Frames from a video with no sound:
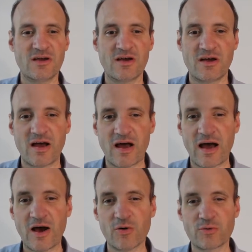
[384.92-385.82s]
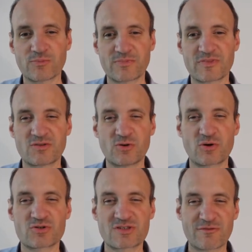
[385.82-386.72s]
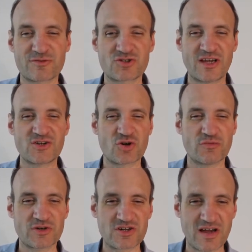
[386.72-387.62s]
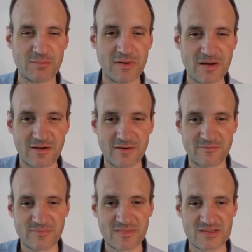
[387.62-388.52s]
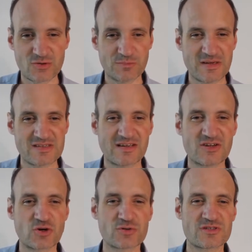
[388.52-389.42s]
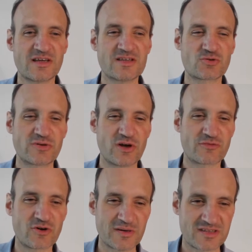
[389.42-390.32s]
how your stuff changed over time. So it basically shows the history of commits.